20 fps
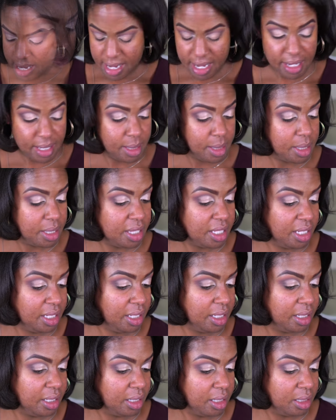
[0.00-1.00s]
And
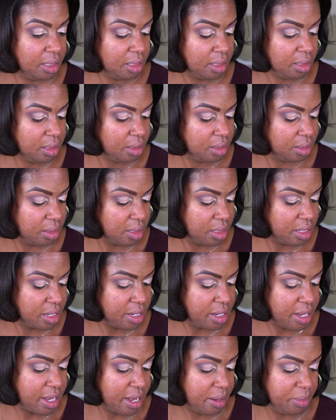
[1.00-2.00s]
then
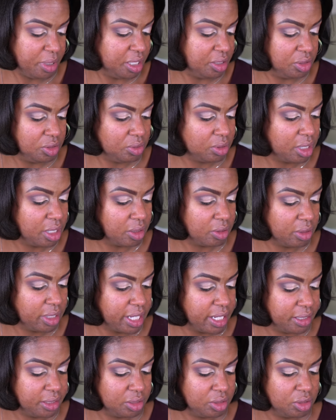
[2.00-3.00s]
I'm gonna do Cuddle
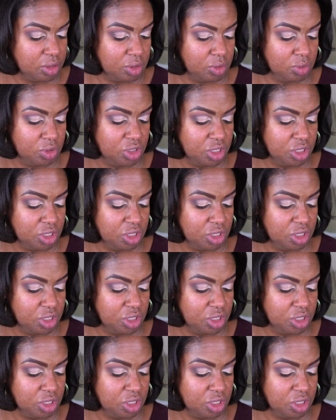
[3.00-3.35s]
Cakes too,